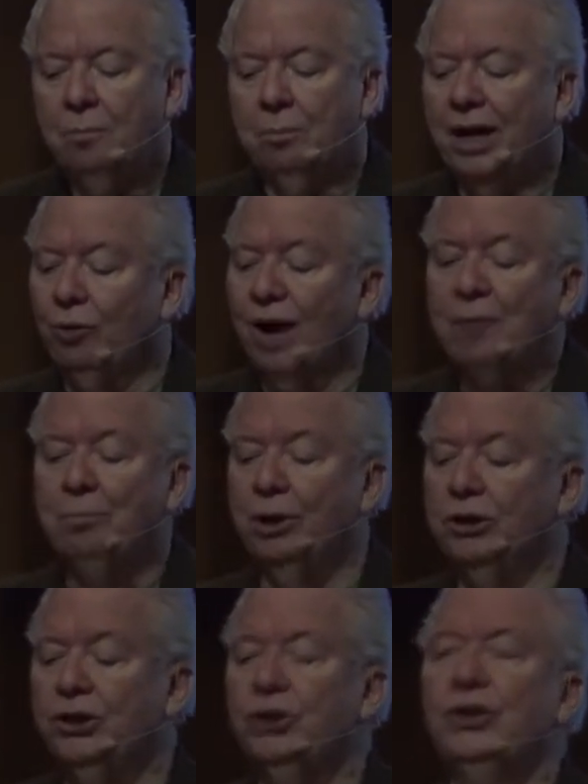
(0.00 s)
My
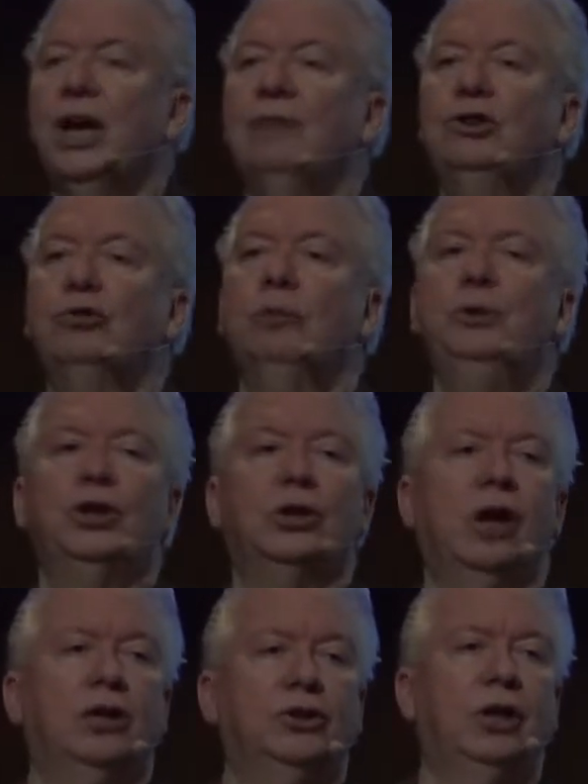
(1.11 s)
grandparents used to have scripture
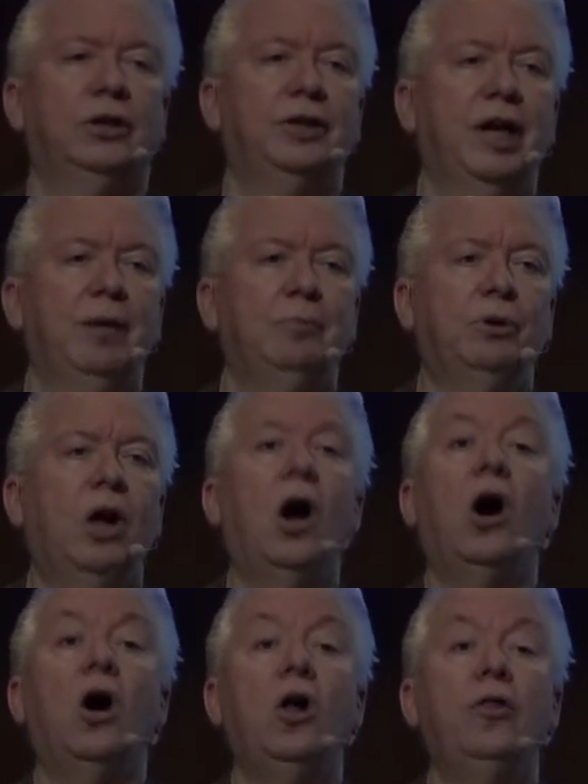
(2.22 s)
cards on the table
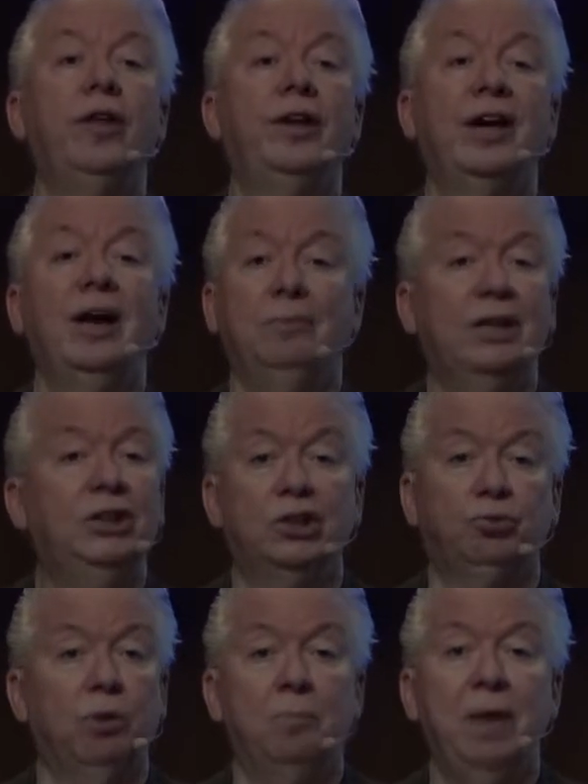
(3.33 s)
all the time. They
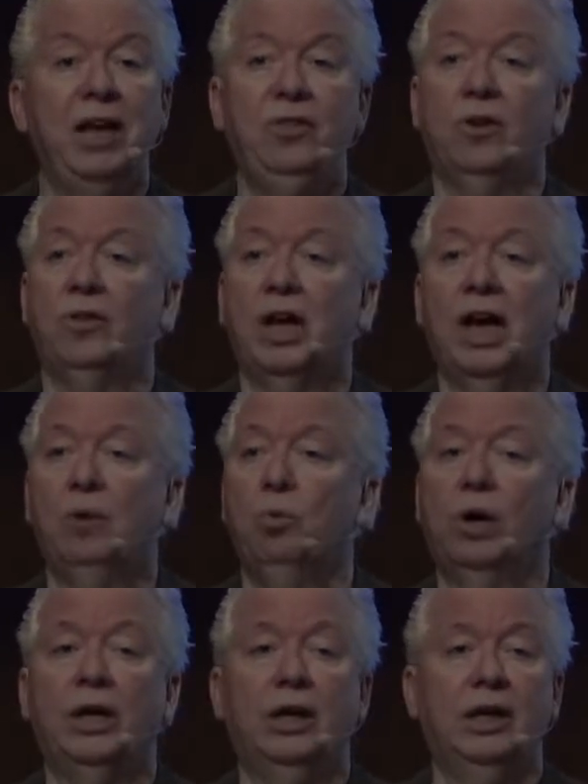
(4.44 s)
just remained there. They had
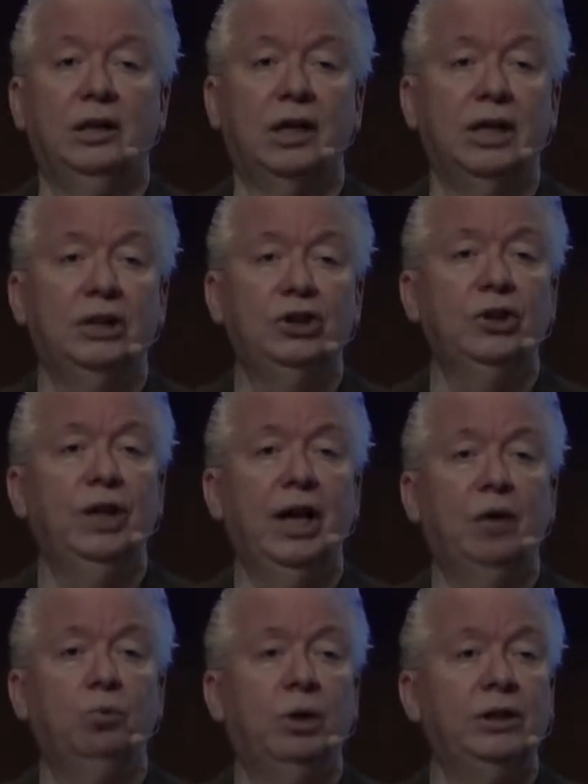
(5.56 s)
one in the kitchen, they
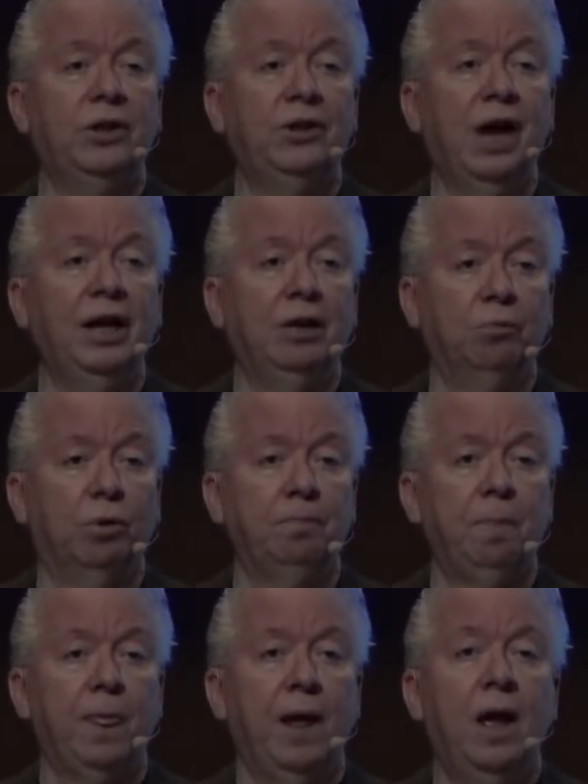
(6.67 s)
had one in the dining room.
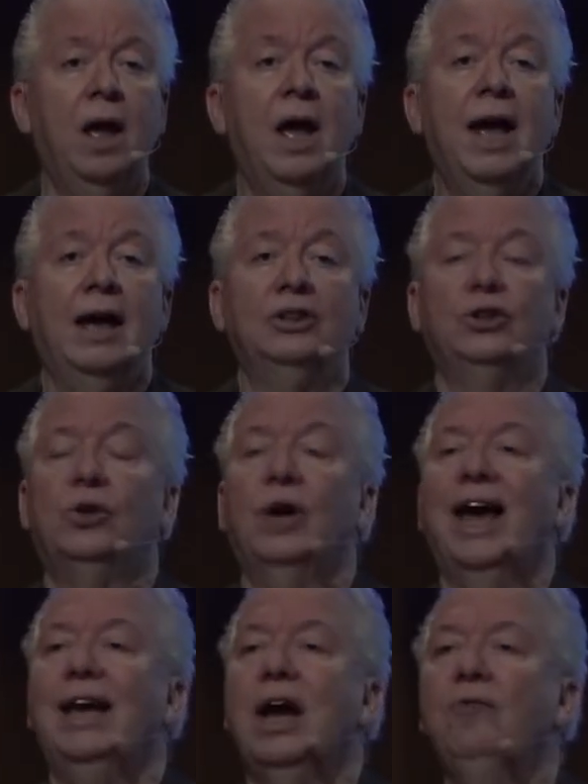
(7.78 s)
And so
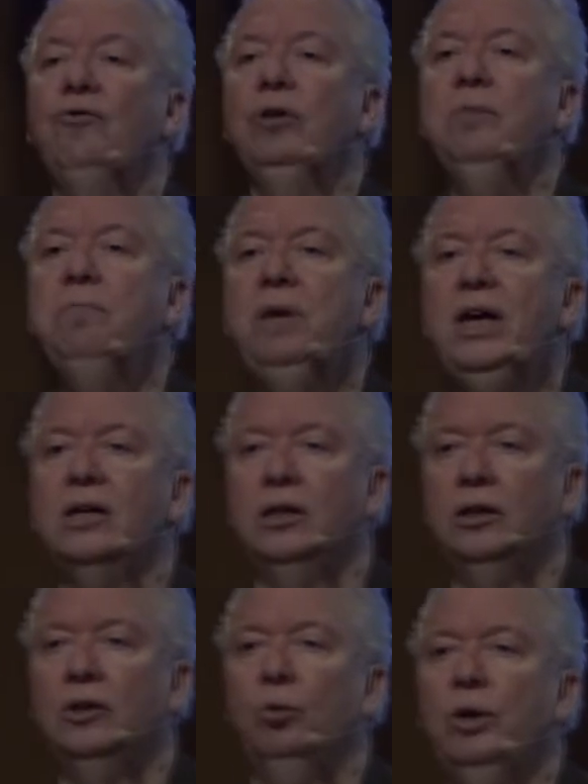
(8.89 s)
at every
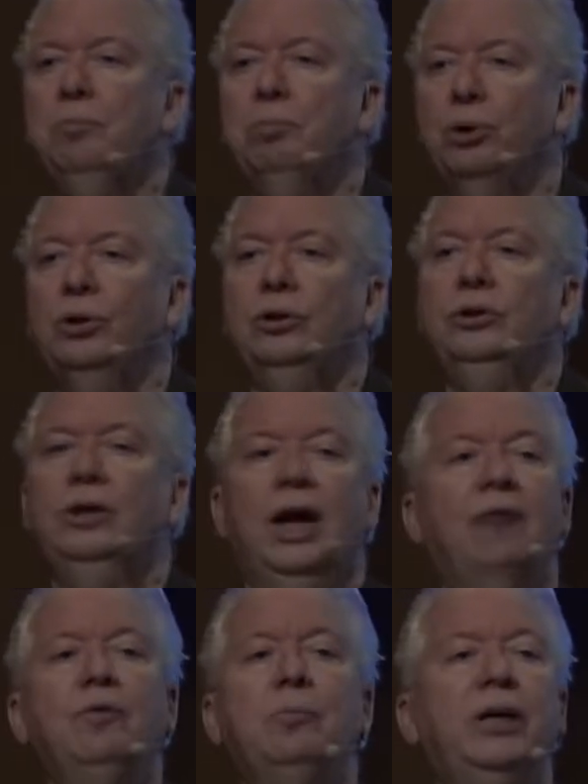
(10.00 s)
meal, we pulled,
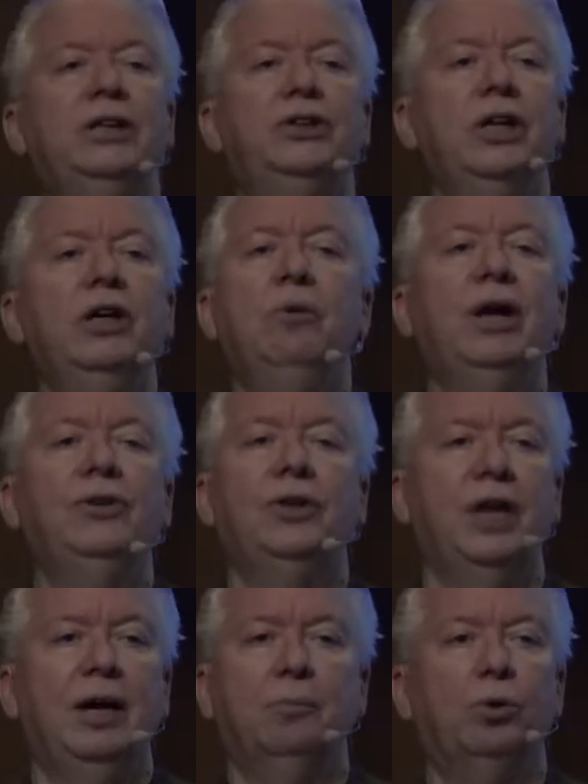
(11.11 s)
everybody sitting around the
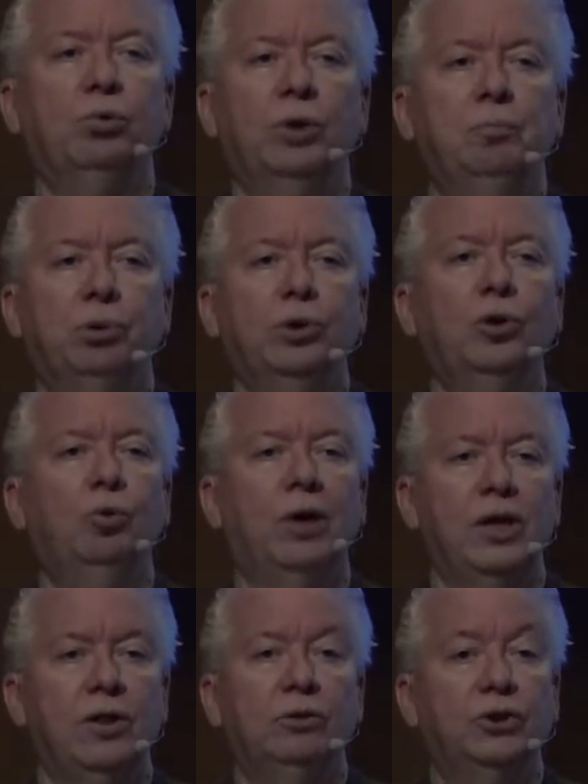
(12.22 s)
table would pull
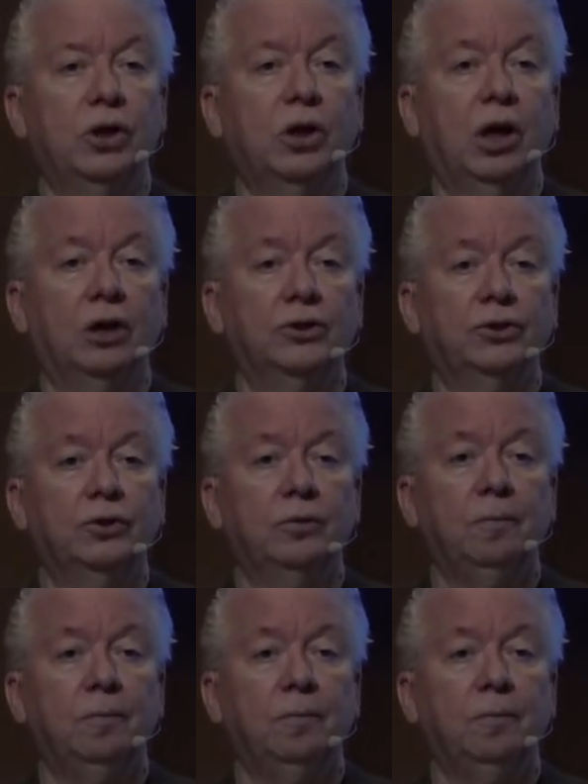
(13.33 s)
one of those cards.